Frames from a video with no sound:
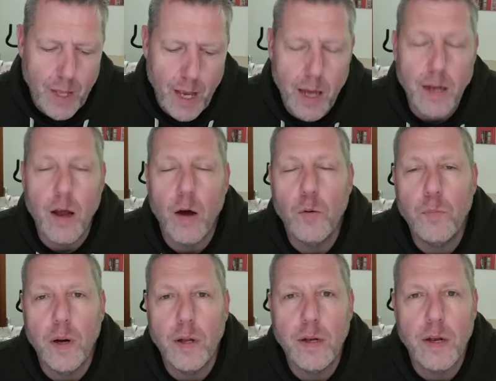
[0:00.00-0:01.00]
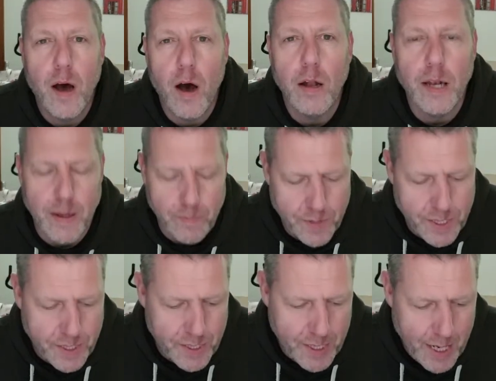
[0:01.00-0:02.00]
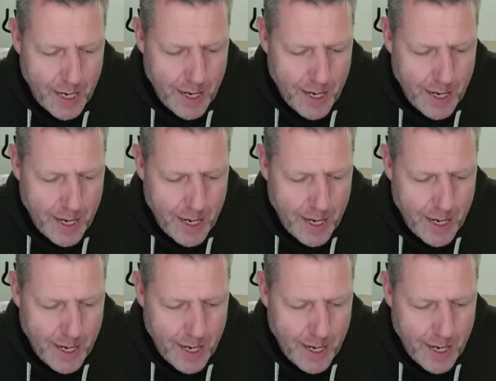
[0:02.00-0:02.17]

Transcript: and open our lips,